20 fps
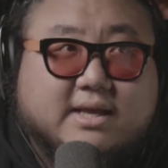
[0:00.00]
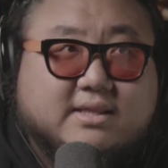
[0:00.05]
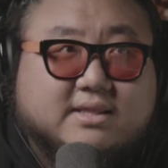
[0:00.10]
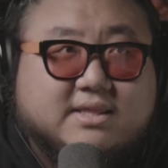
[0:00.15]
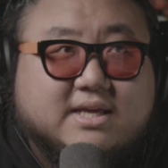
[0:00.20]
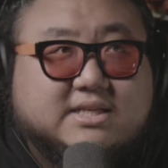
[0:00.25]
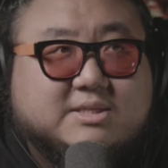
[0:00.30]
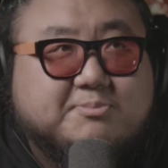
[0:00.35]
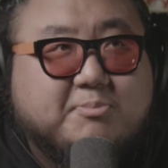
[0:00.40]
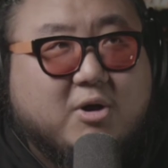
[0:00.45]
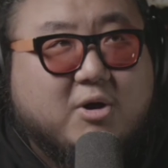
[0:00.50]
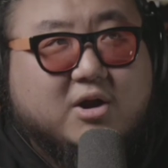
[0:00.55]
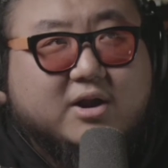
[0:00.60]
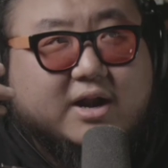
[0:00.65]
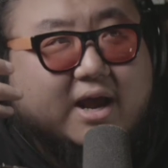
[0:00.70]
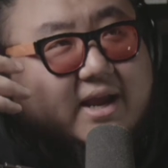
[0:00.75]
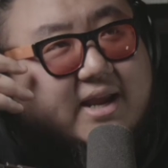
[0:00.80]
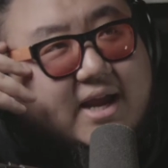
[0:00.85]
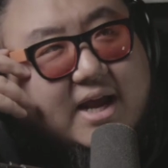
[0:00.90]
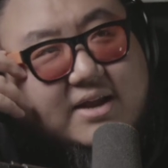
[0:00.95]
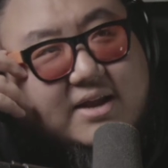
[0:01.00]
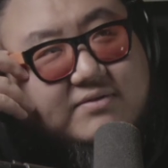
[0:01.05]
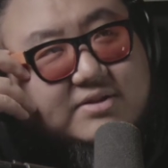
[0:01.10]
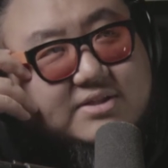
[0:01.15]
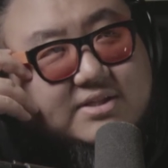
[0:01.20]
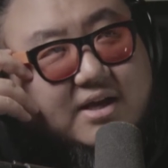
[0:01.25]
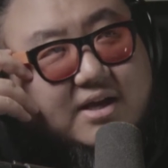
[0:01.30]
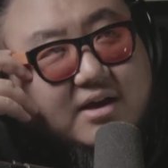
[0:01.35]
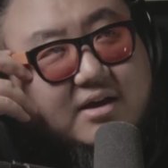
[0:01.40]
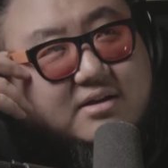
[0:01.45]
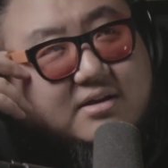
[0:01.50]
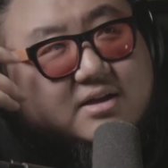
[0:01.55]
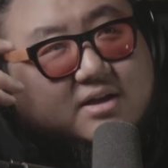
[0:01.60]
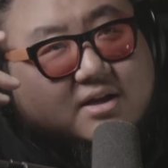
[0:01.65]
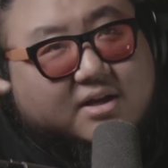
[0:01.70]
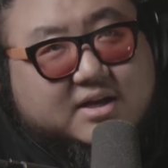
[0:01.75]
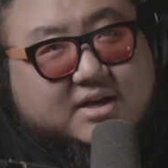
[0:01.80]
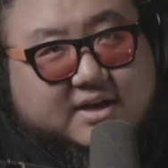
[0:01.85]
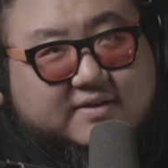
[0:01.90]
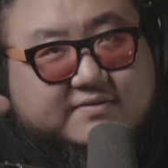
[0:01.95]
Like this part, I can't even tell
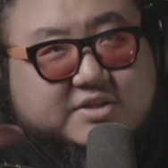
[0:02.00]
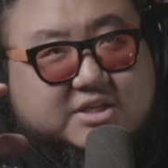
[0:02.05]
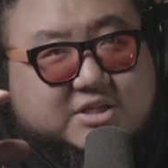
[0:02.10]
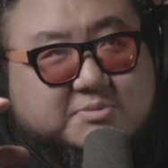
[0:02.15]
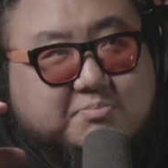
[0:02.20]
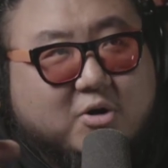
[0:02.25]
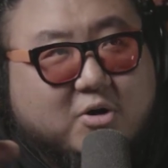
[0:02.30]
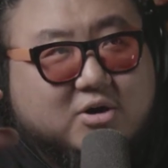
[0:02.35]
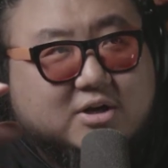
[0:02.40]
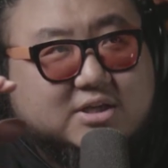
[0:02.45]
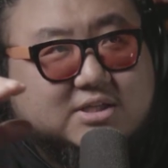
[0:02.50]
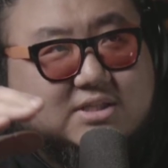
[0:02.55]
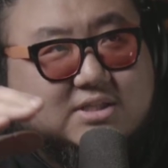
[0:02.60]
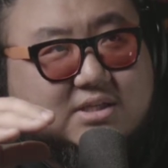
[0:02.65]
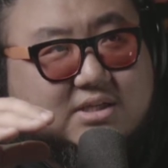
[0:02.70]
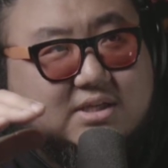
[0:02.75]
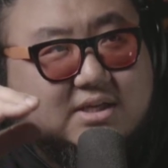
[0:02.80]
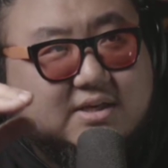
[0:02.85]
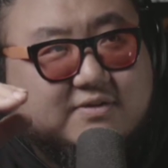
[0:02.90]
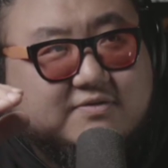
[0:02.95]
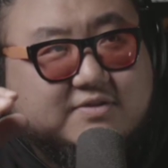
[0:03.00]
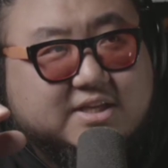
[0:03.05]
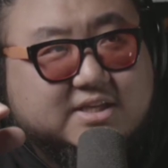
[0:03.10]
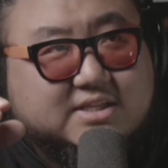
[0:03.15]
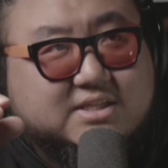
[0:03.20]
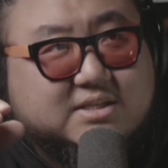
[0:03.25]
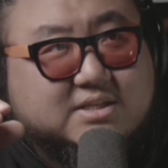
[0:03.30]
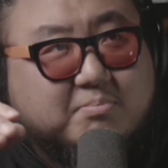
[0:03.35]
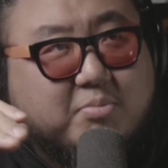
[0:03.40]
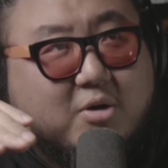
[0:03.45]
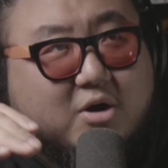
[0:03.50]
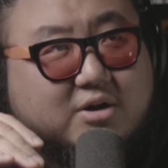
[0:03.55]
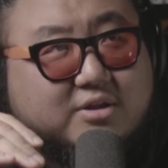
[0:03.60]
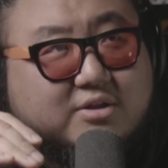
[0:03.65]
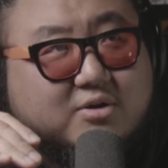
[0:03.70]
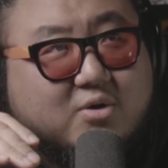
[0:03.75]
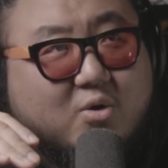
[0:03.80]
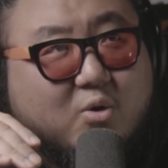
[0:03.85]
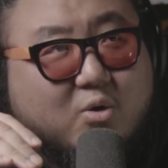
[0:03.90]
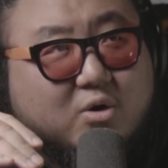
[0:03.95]
if this is a part
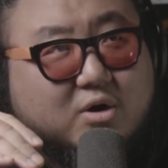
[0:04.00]
of the